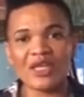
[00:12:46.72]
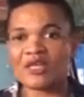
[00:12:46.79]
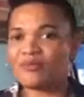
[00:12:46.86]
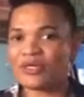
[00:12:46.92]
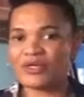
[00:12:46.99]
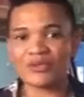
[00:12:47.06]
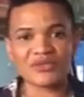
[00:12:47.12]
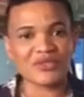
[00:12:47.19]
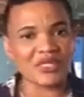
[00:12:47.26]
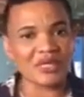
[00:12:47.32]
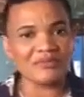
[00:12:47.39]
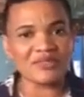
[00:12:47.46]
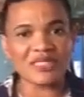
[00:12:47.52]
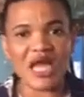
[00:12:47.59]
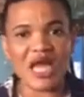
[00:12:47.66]
Because
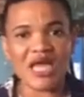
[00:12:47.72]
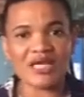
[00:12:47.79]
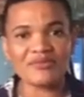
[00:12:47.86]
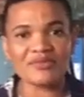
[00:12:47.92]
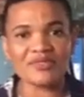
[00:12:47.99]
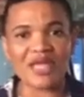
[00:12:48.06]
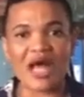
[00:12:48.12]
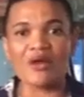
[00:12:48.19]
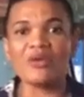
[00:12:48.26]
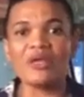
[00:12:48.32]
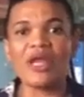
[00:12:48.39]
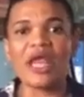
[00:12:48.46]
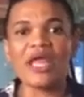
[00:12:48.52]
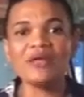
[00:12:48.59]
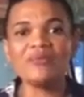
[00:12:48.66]
sometimes our
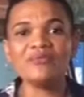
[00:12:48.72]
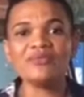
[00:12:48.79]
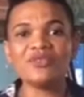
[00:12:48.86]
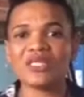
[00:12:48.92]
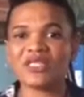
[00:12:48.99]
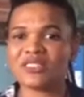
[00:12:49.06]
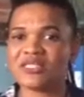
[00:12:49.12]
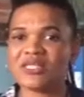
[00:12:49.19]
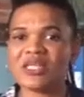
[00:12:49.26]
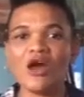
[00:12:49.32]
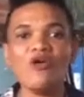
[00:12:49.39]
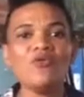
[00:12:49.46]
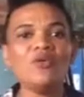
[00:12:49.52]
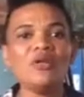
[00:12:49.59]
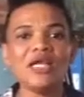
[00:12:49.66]
names is the
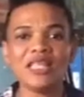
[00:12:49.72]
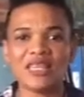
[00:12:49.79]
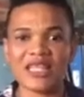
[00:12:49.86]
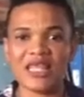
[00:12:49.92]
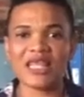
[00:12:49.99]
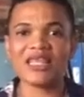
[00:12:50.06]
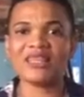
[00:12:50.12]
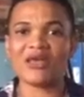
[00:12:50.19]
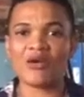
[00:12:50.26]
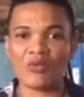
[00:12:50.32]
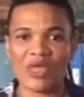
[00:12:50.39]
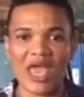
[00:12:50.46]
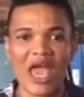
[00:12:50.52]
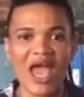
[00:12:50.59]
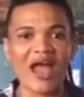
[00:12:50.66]
only thing that
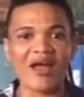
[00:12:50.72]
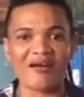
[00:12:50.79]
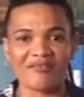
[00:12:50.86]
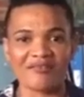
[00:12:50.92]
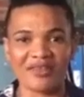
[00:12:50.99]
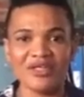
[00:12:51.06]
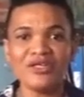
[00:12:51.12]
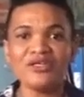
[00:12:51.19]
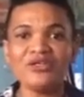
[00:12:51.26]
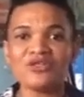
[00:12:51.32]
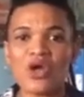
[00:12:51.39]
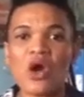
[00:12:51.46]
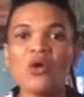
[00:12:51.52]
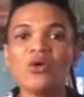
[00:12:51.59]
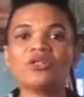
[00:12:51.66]
we have
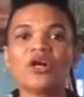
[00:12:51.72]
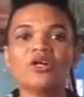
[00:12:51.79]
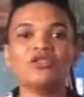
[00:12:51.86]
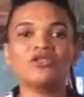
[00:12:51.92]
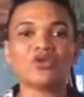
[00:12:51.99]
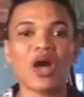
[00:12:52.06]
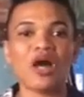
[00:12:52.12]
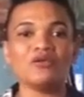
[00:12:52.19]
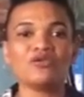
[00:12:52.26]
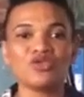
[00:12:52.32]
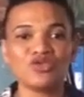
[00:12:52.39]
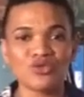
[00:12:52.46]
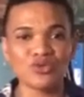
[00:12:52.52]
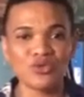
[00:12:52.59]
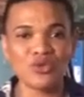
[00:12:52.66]
to hold on to our
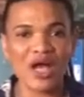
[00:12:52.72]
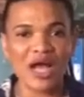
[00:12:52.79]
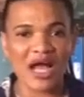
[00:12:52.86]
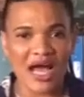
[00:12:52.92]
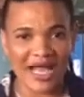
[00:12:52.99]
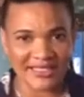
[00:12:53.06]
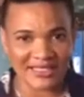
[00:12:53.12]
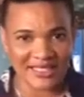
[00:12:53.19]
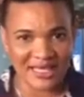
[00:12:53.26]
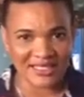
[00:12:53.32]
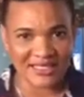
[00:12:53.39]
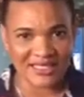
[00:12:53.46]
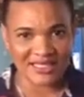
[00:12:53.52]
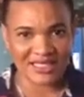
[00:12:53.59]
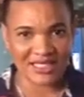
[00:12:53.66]
true
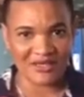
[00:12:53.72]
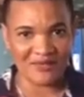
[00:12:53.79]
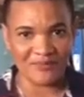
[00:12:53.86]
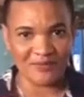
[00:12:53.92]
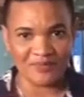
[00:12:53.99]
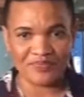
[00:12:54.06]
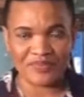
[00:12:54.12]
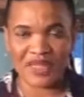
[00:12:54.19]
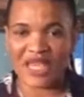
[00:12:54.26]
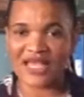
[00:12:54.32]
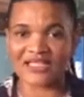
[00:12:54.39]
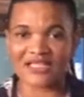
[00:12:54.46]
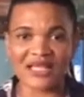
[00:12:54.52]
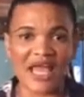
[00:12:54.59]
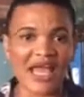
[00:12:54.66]
identity.
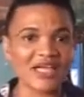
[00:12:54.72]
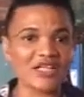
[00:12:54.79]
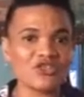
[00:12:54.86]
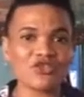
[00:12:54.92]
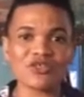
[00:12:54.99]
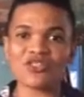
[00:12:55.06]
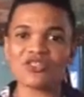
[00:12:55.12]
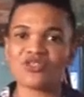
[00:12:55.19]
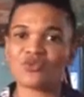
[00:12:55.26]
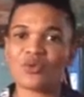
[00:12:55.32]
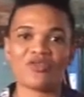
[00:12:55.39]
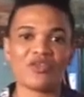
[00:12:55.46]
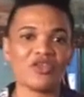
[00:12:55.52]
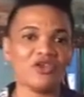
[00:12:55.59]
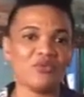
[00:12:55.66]
As an actress,
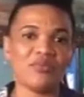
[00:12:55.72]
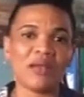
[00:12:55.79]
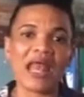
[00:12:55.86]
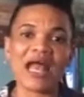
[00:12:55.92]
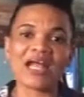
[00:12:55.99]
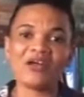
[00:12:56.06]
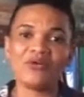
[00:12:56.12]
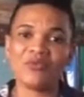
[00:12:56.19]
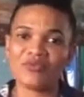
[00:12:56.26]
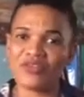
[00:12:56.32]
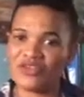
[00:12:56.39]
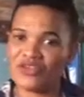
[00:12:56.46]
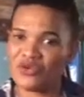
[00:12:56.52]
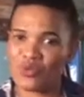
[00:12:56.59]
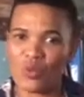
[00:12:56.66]
whether you're black, whether
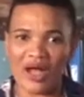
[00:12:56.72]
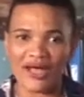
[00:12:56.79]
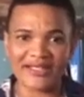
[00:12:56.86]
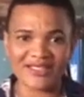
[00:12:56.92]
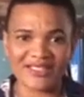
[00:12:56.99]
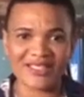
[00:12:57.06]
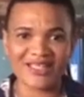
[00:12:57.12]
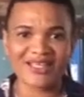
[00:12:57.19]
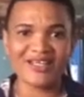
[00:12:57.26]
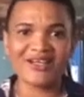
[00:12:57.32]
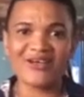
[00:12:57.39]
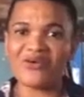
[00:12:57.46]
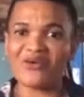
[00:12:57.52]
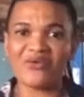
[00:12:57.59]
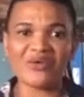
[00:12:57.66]
you're white,
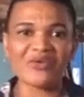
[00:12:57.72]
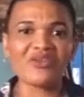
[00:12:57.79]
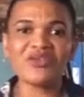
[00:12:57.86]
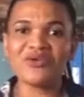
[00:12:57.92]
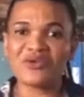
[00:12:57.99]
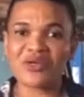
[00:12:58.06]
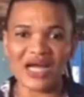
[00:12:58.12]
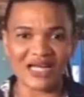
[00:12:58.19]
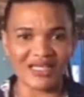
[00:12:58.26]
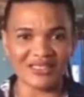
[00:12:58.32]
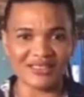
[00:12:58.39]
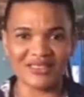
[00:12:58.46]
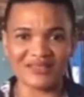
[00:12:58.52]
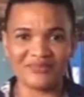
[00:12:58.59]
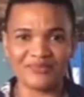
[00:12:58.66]
or whether you're
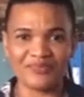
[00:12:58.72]
colored,